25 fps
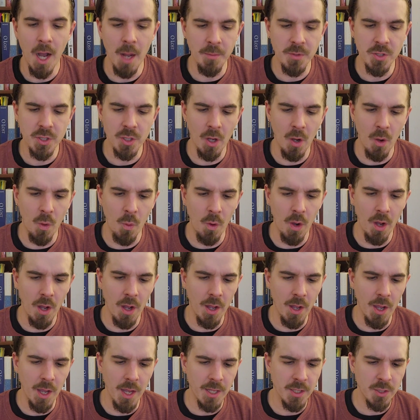So
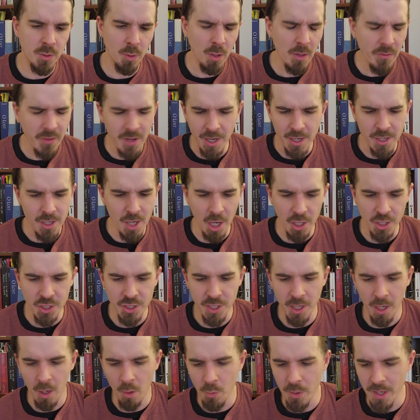sort of in a nutshell,